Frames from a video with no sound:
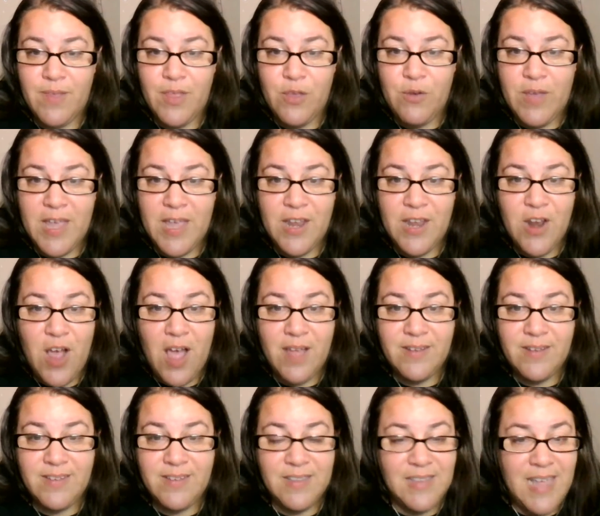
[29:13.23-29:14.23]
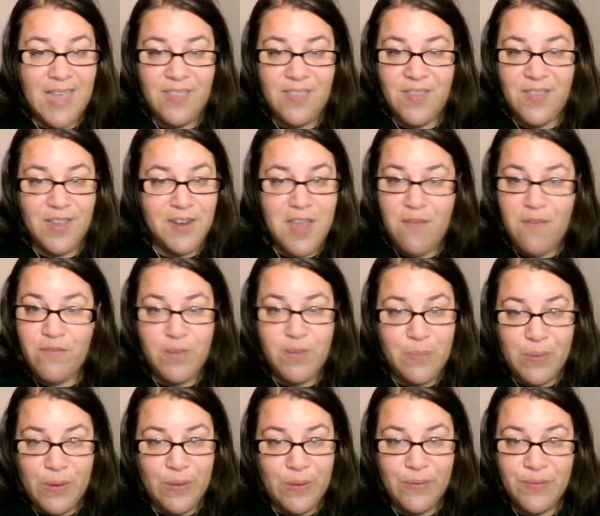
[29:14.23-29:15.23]
cannot delay the
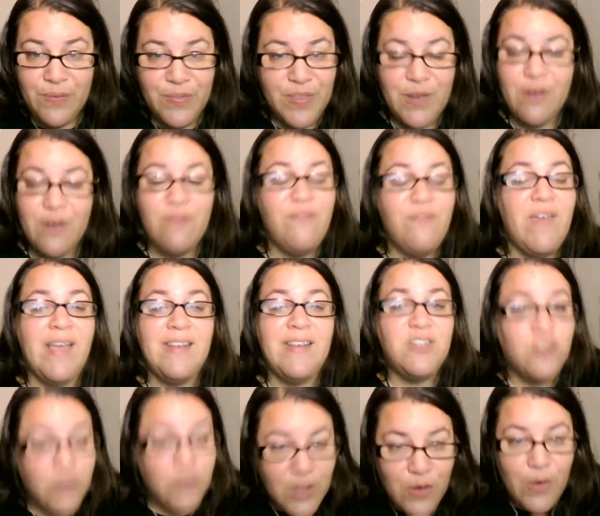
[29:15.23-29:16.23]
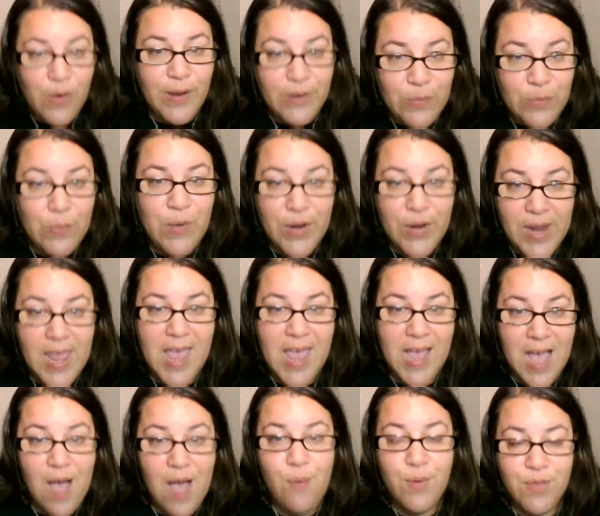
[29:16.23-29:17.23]
inevitable. They're eventually going to want to hang
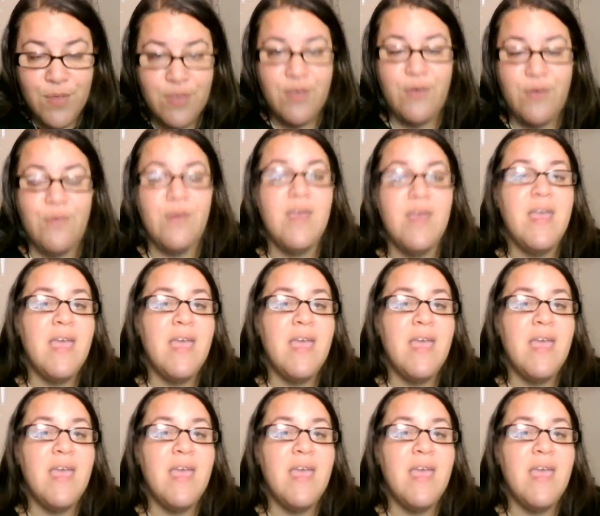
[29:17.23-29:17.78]
out with you.